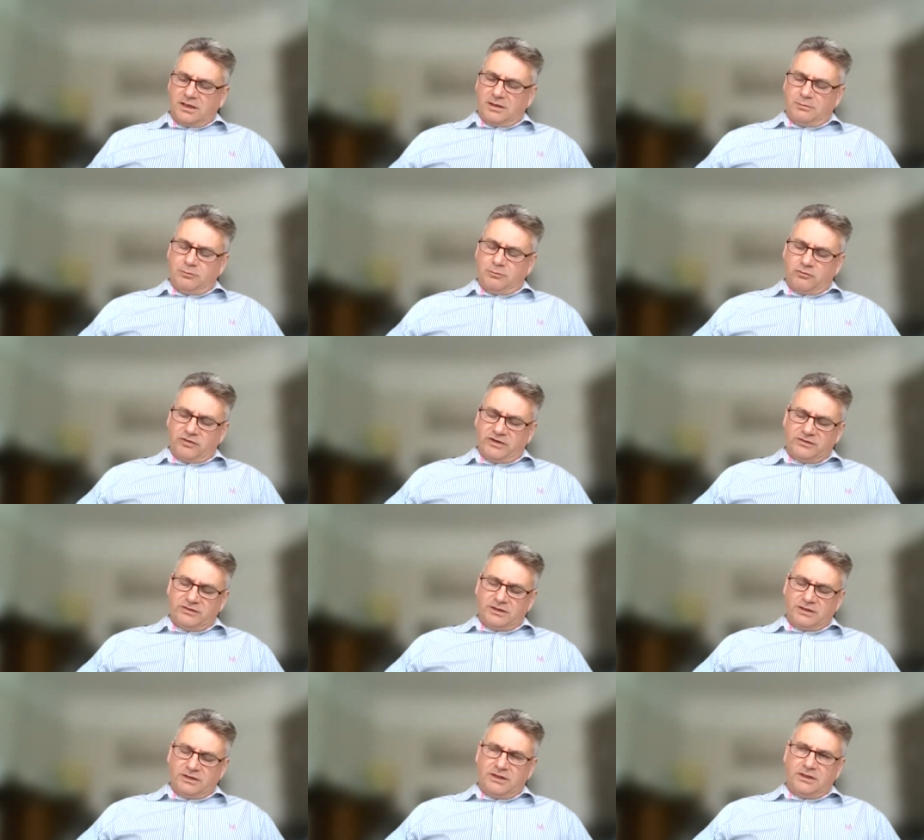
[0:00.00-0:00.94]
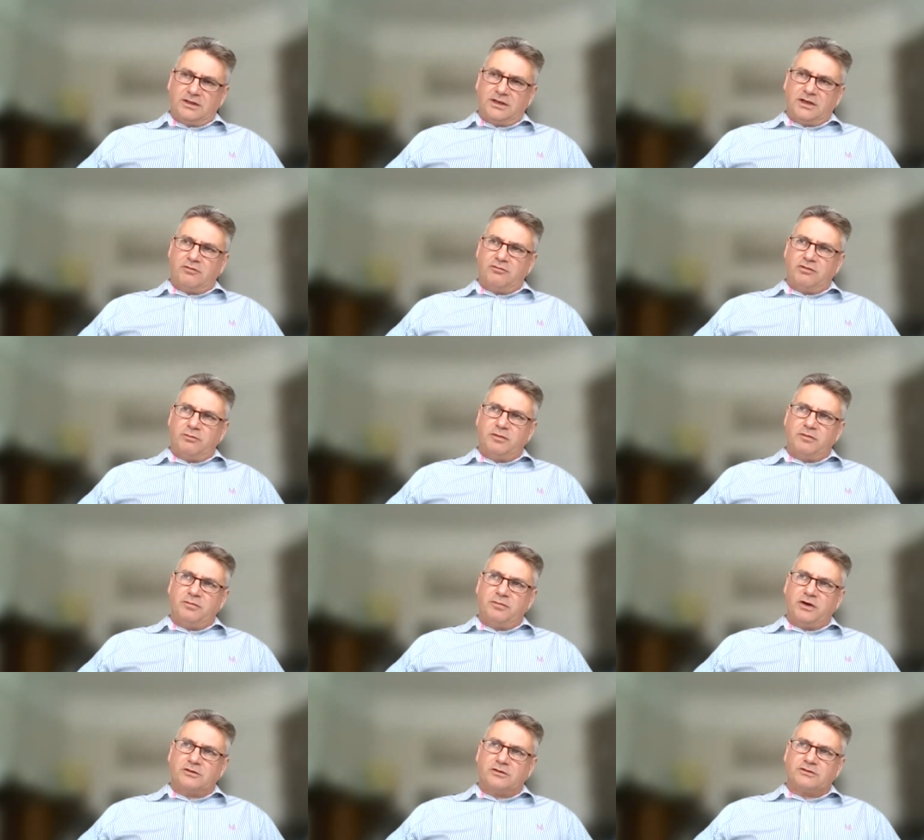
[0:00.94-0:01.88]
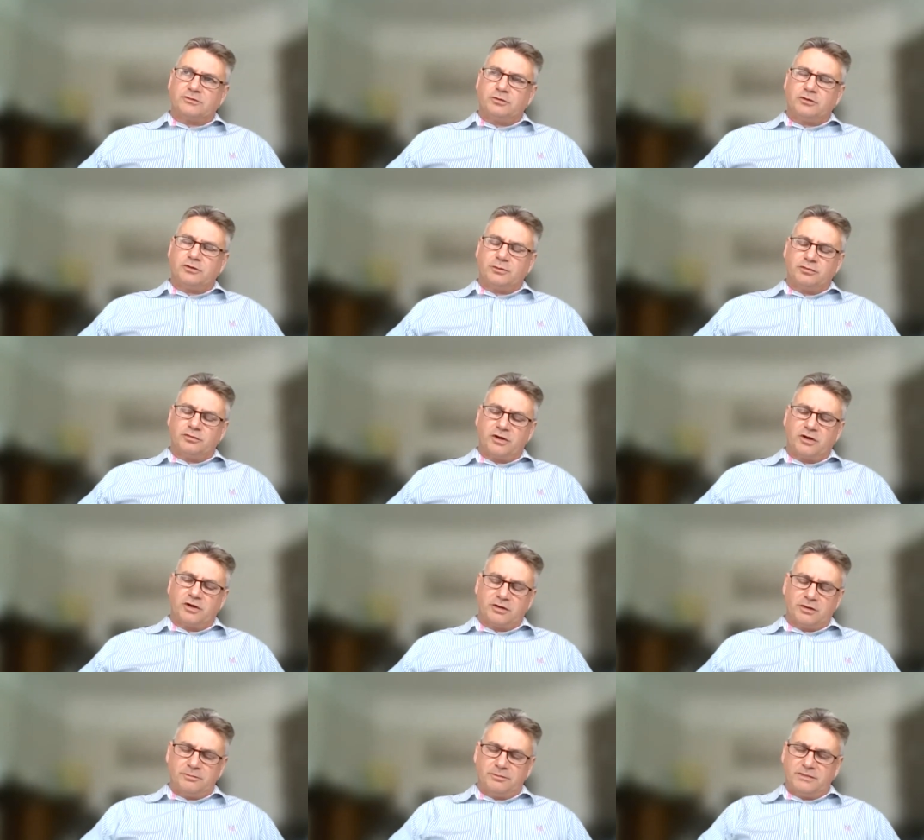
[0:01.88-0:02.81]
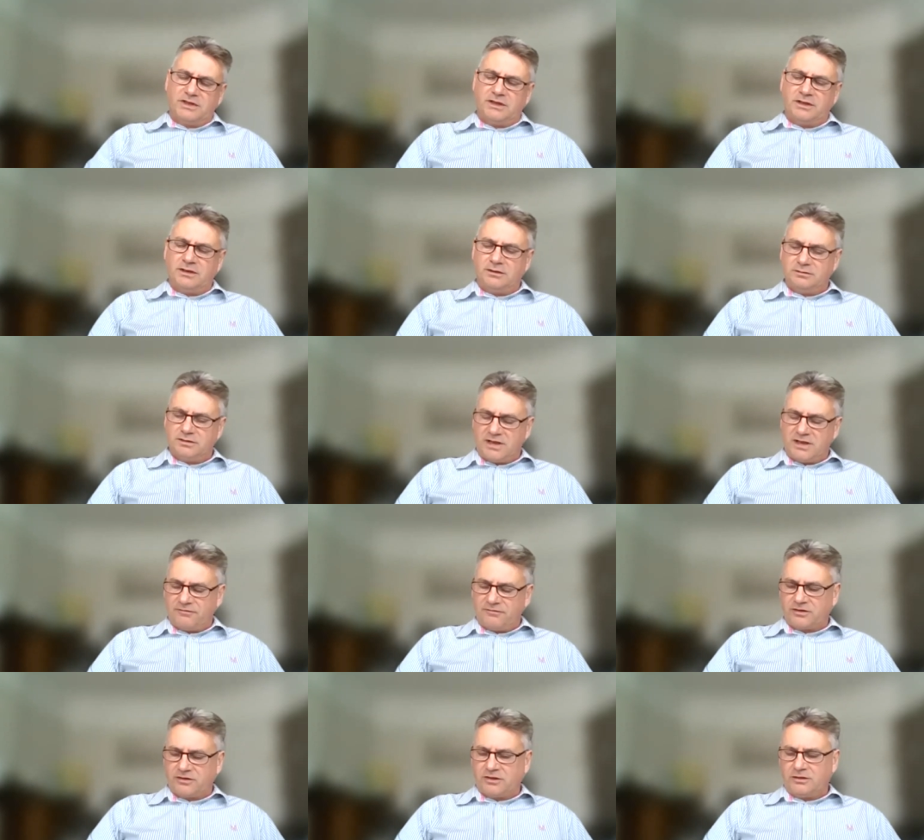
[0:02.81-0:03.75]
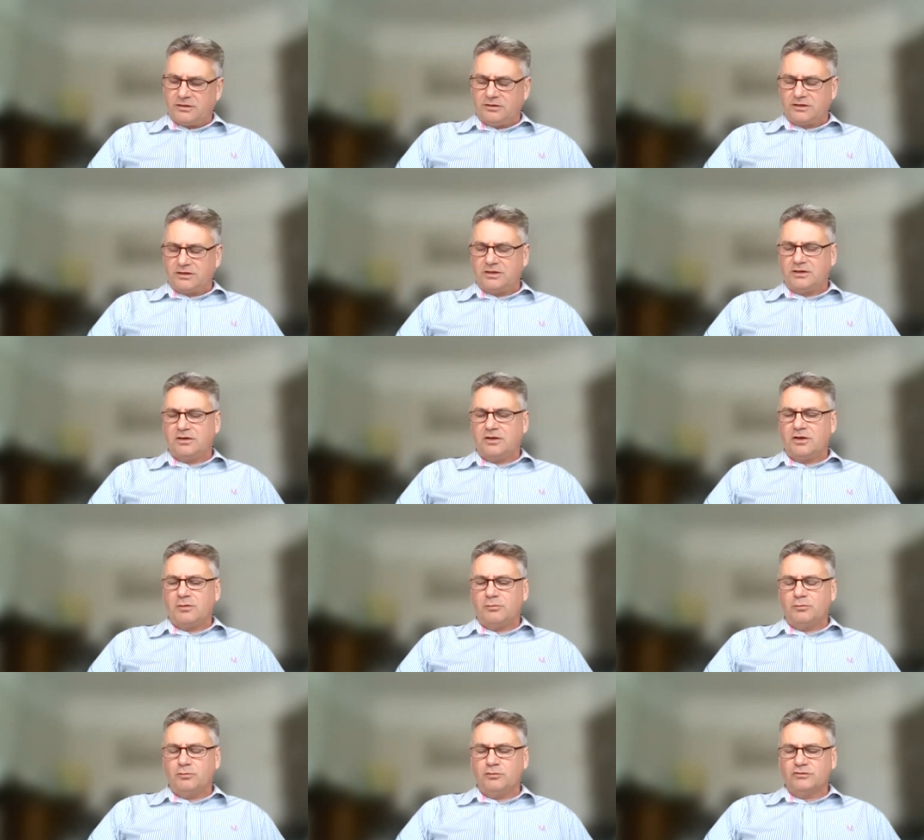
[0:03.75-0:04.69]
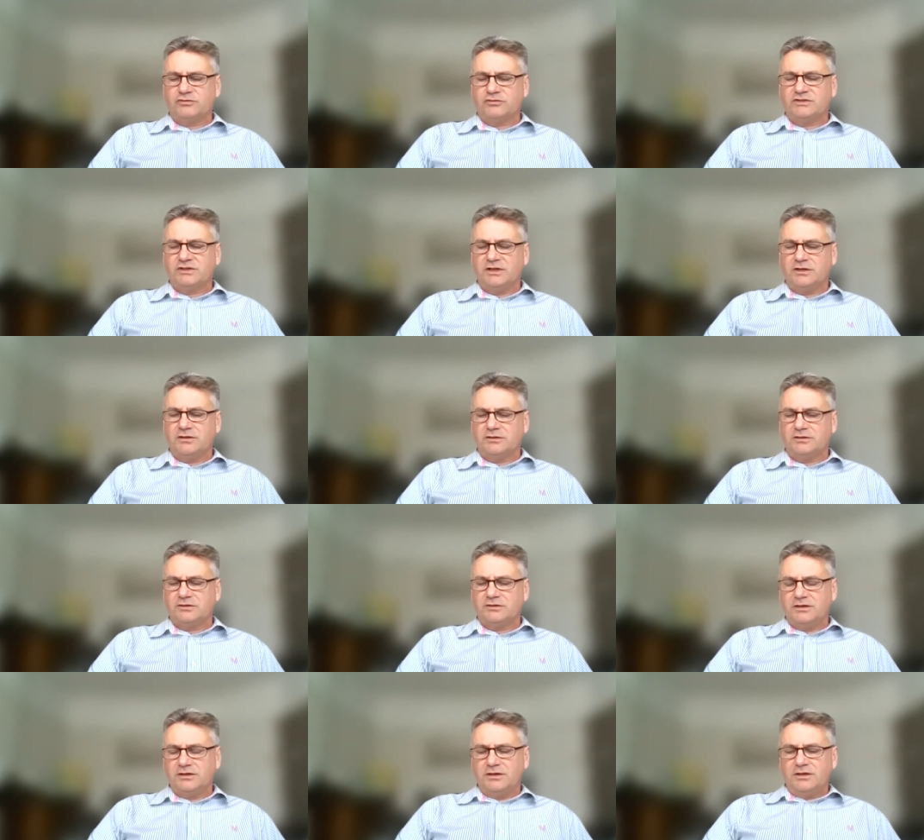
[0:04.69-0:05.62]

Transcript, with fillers: And more recently, uh, we've embarked upon a program in Africa looking at urban water resilience.